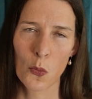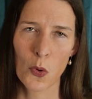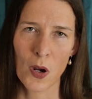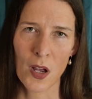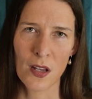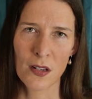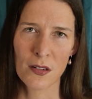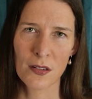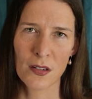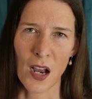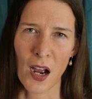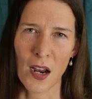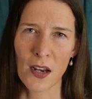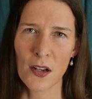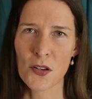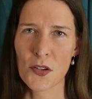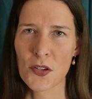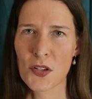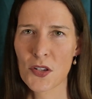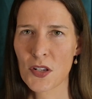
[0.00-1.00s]
When
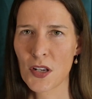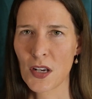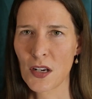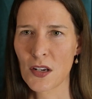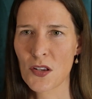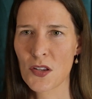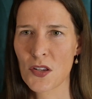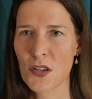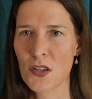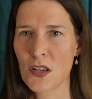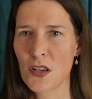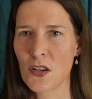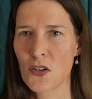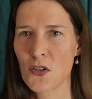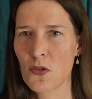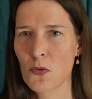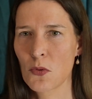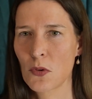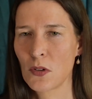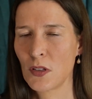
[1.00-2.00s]
IL 6
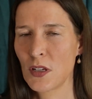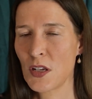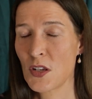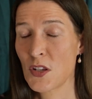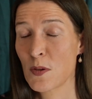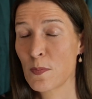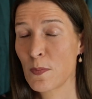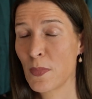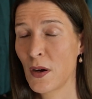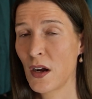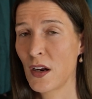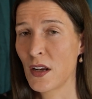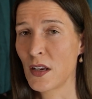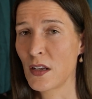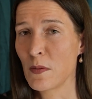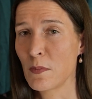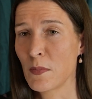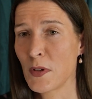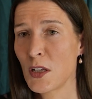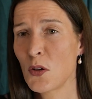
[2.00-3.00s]
is released by
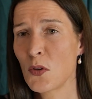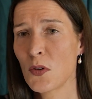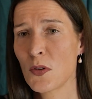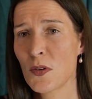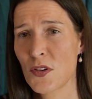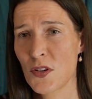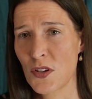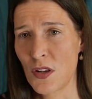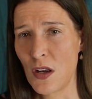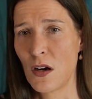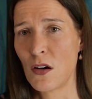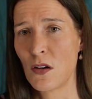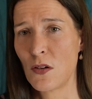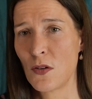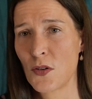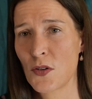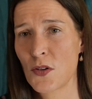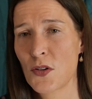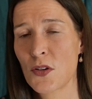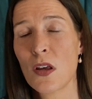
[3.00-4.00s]
immune
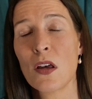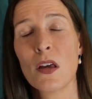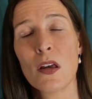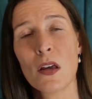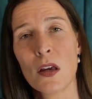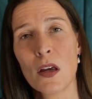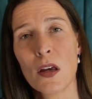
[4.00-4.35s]
cells